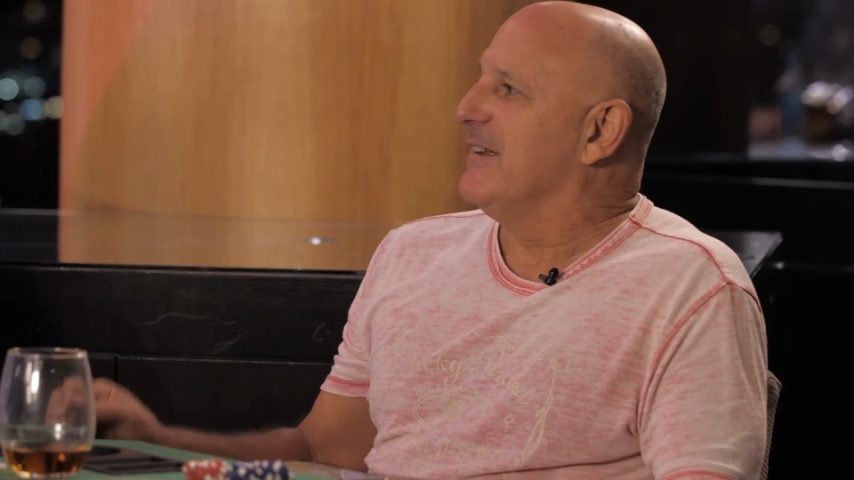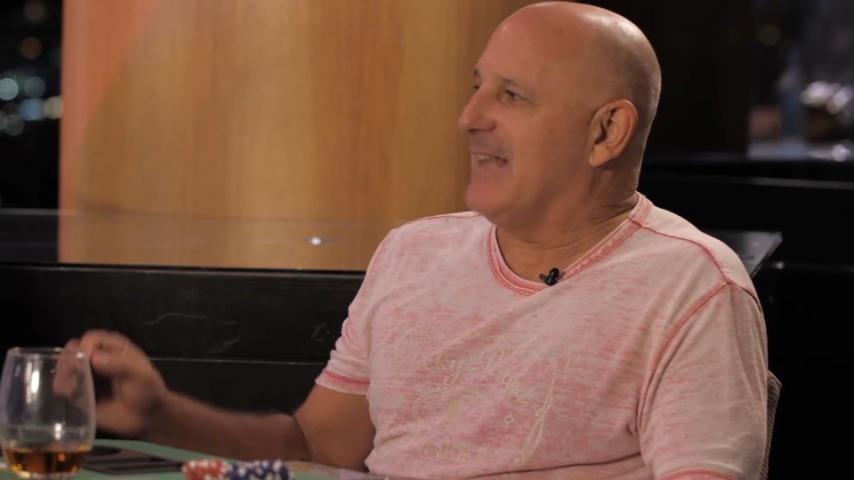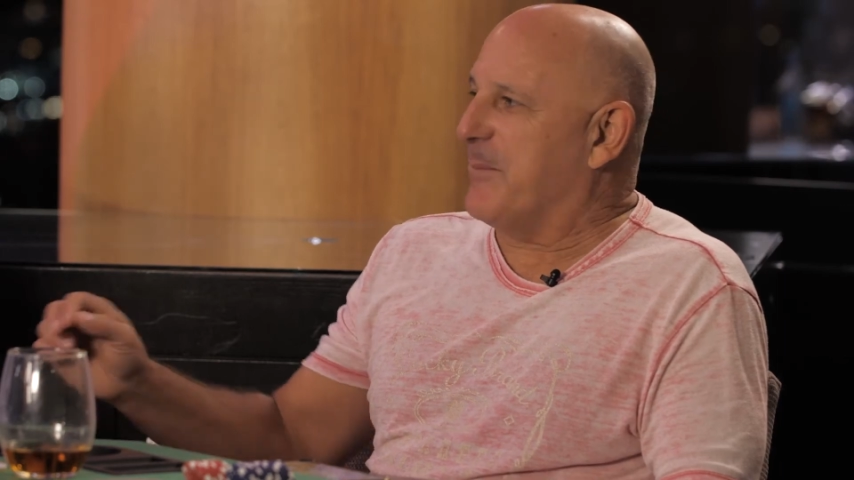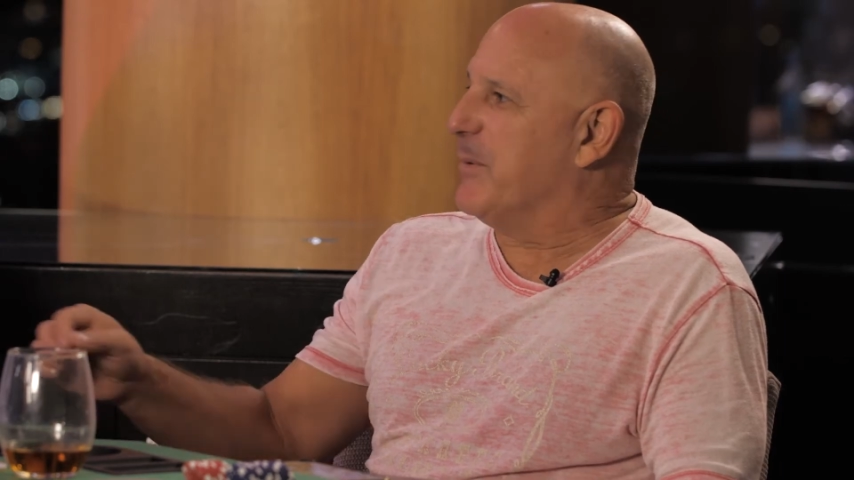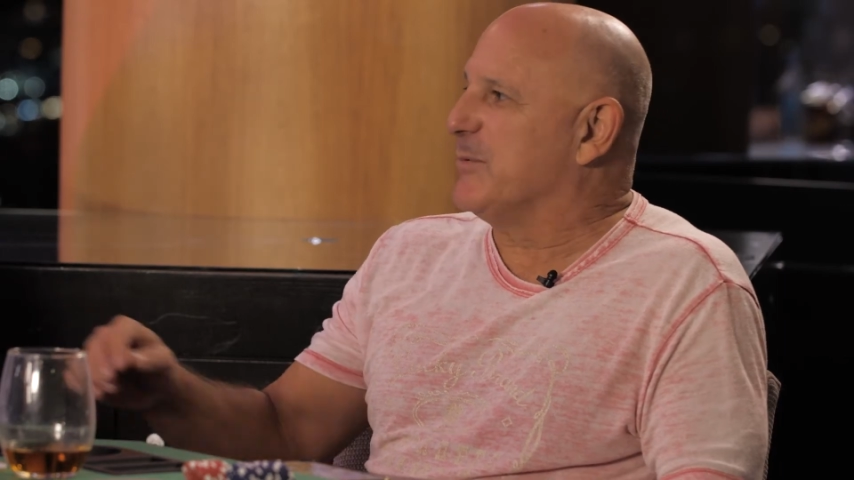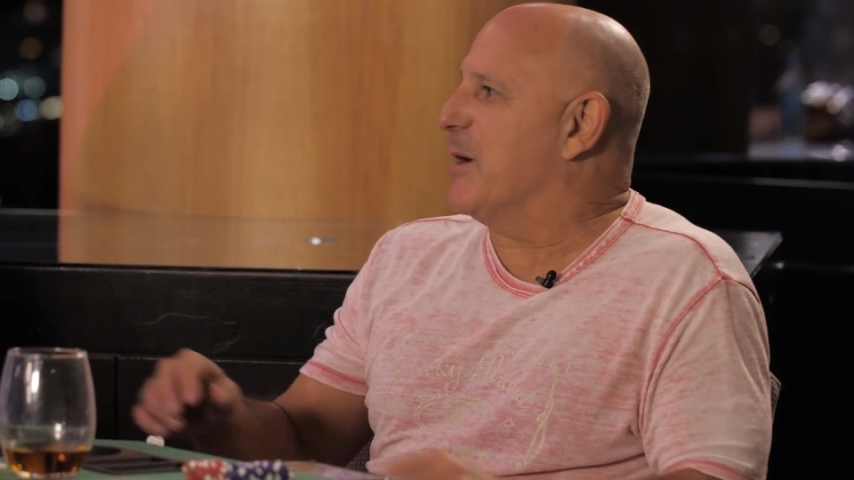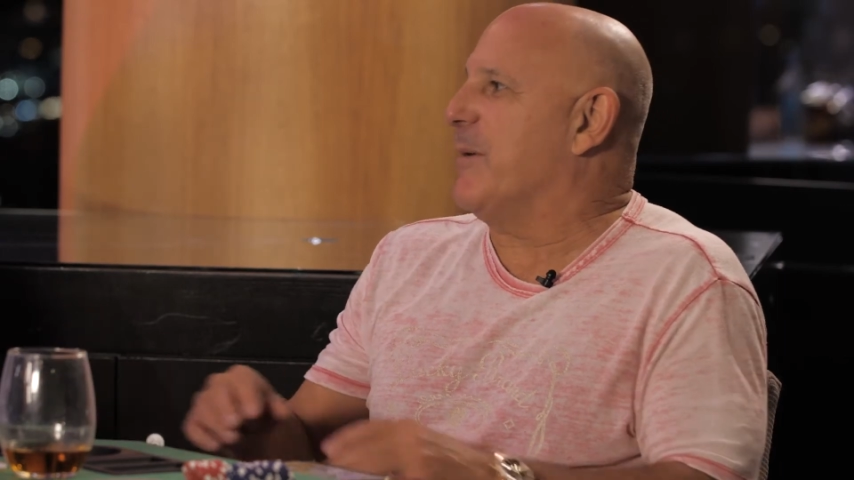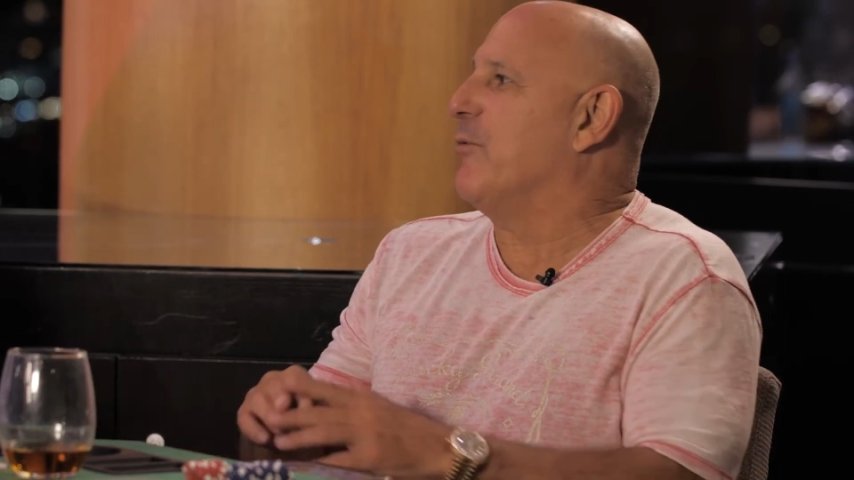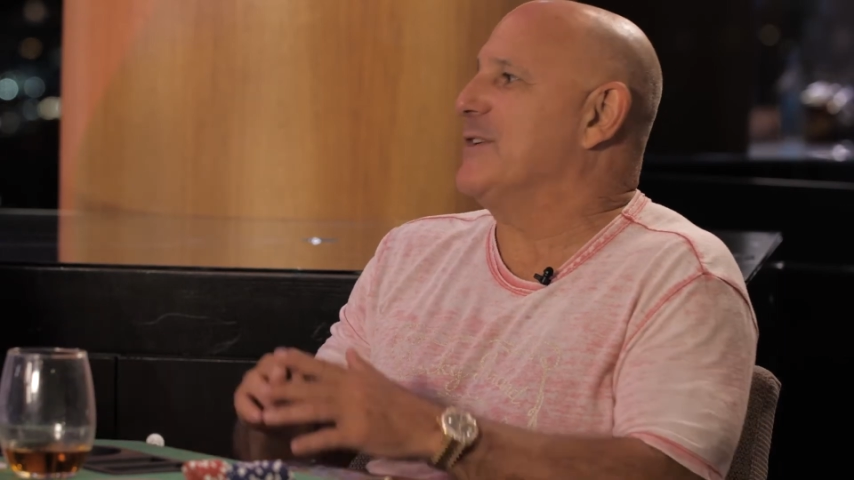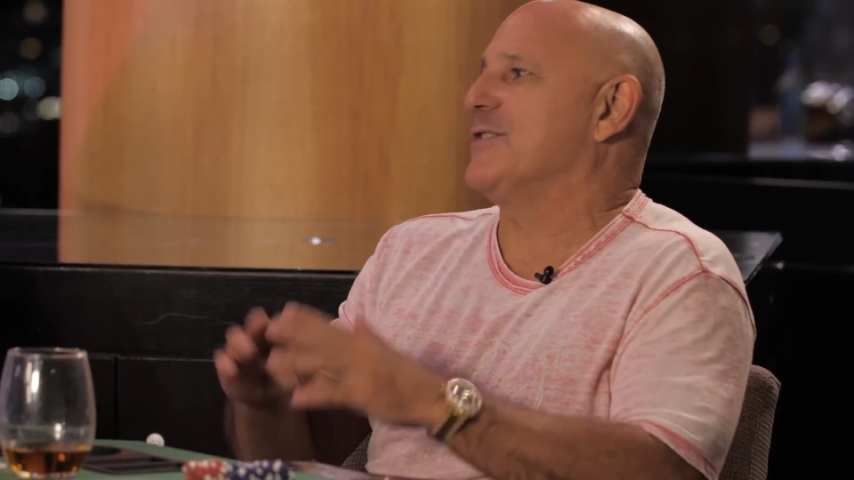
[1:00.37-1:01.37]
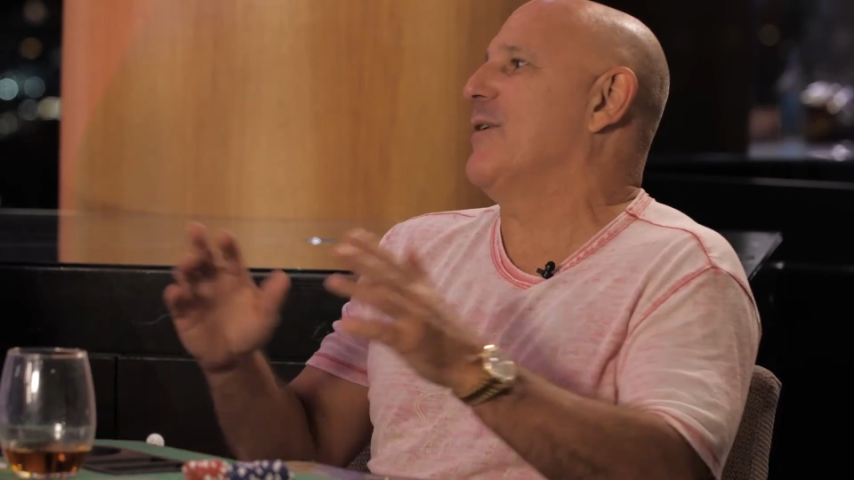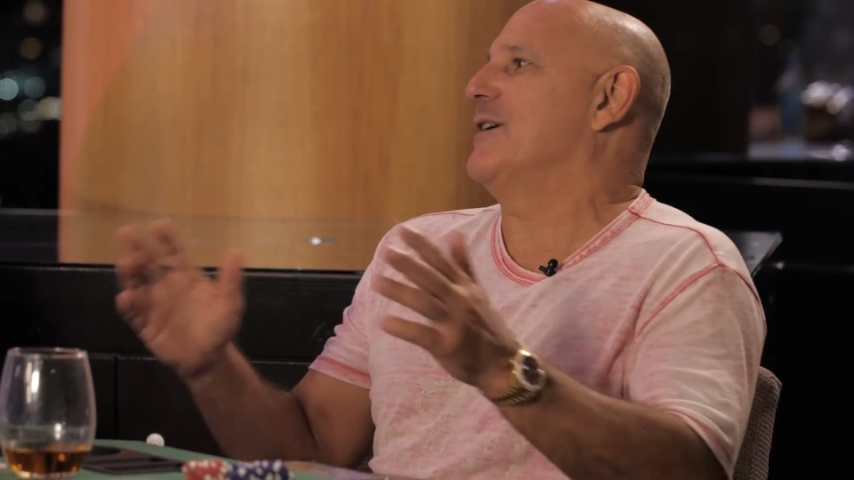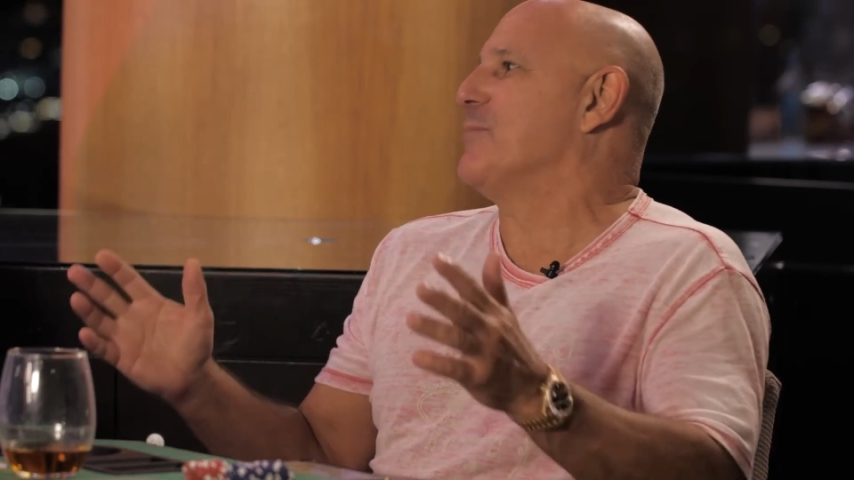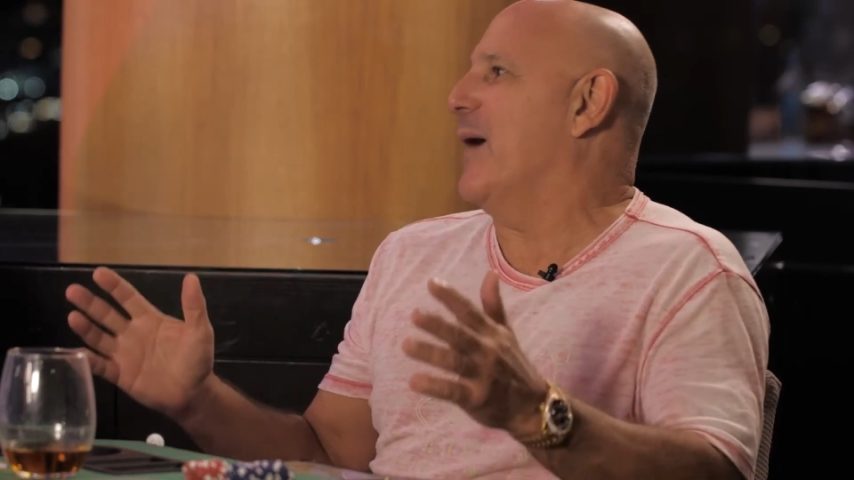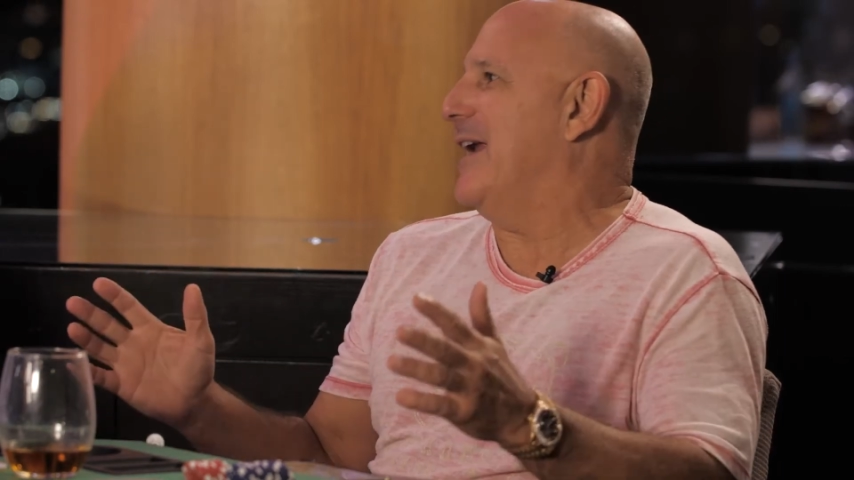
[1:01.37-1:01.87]
A lot of people talk about what's the
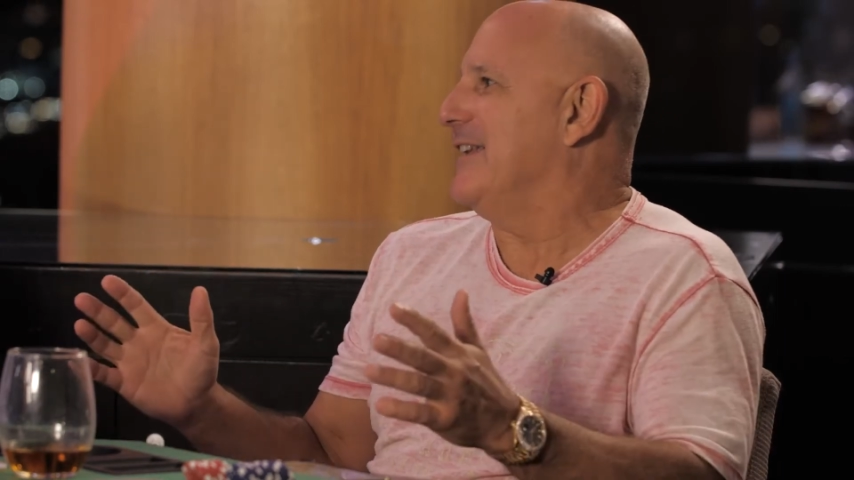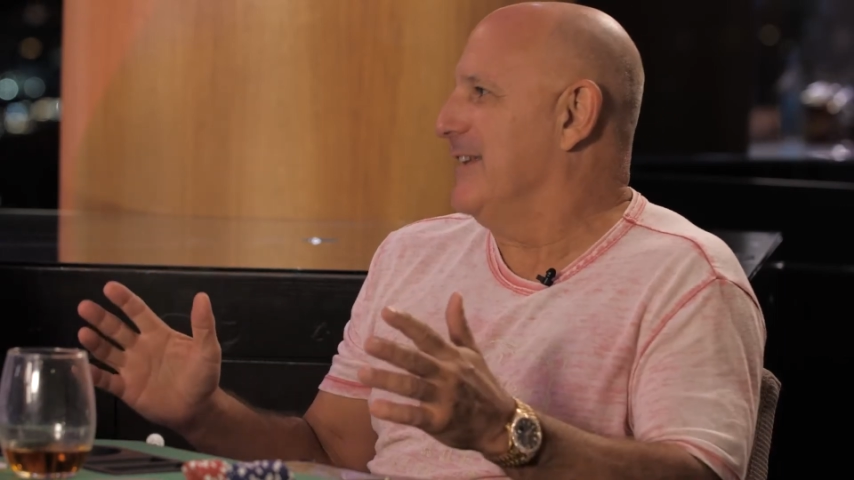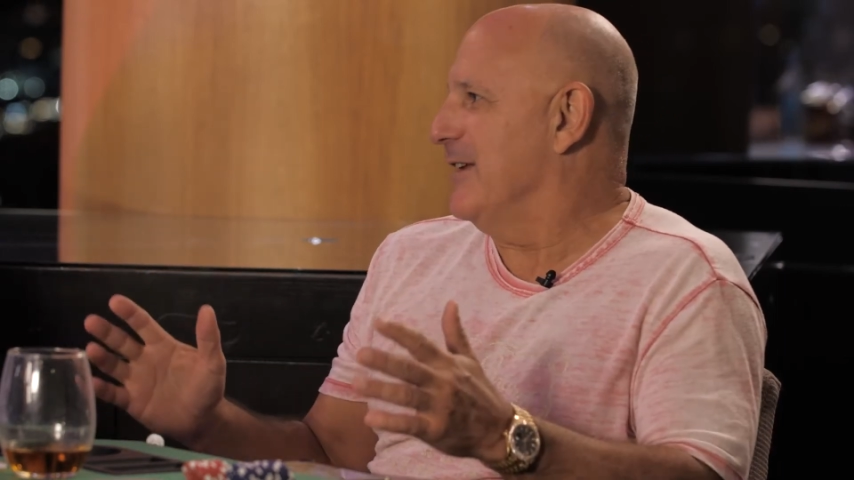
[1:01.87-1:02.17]
greatest brand in the